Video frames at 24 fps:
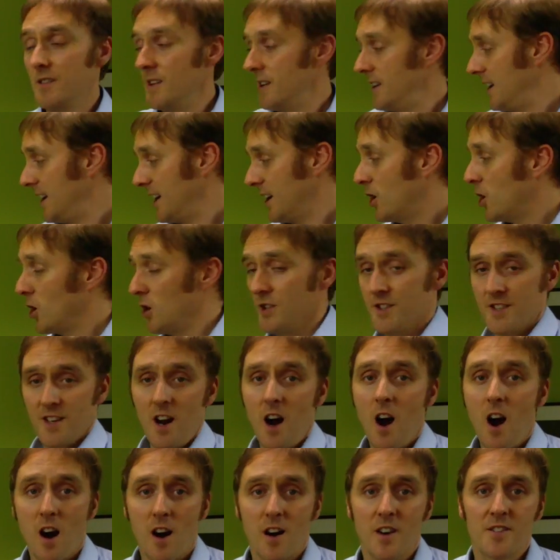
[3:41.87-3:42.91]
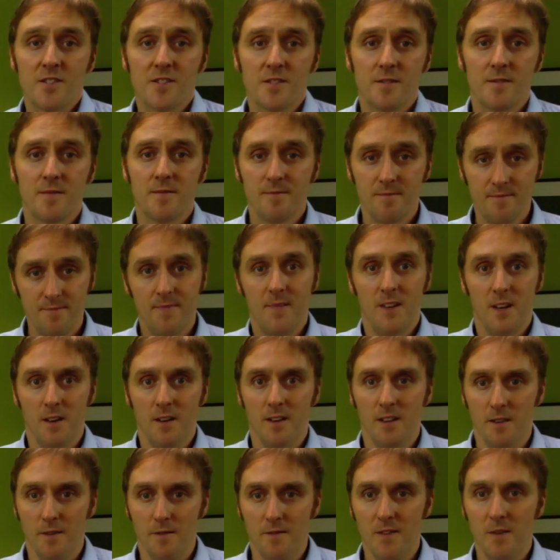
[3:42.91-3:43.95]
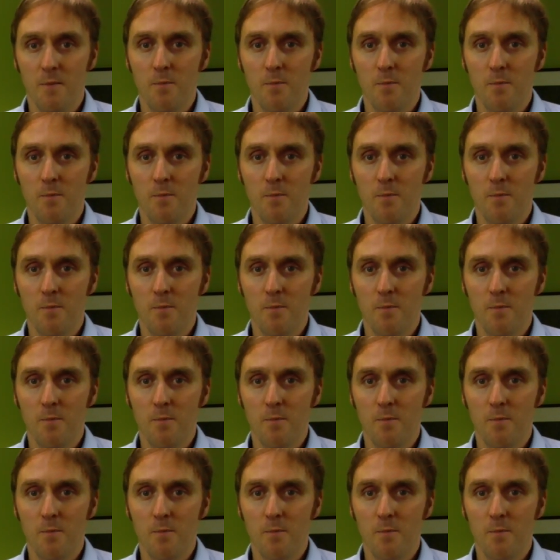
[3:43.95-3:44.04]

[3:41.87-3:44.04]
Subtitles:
He calls it art in the